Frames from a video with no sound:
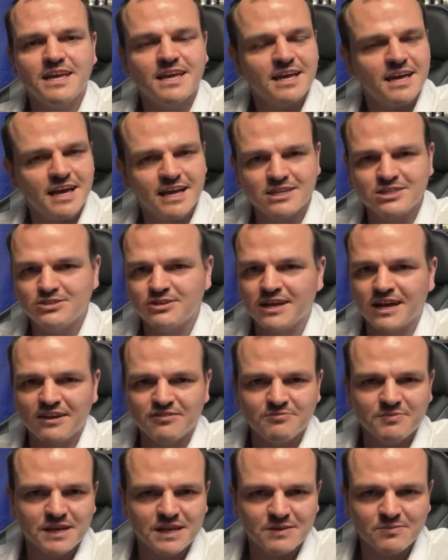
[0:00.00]
and should have
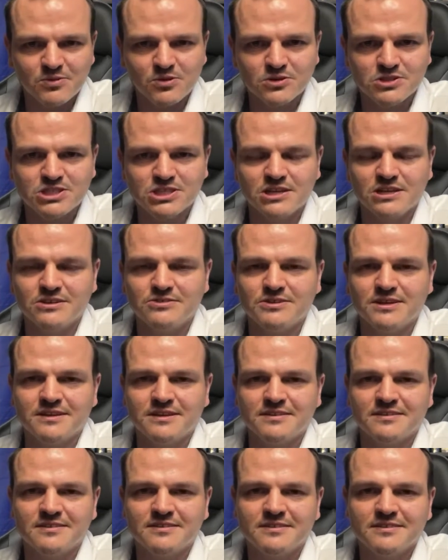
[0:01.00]
many more
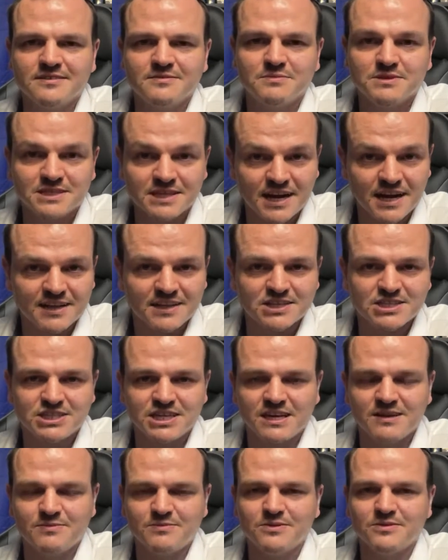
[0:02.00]
children, B'ezrat
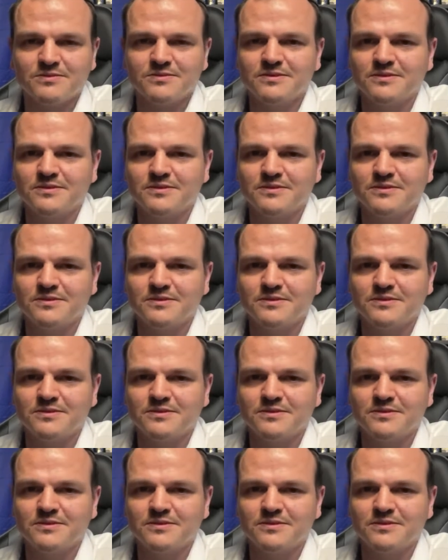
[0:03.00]
Hashem,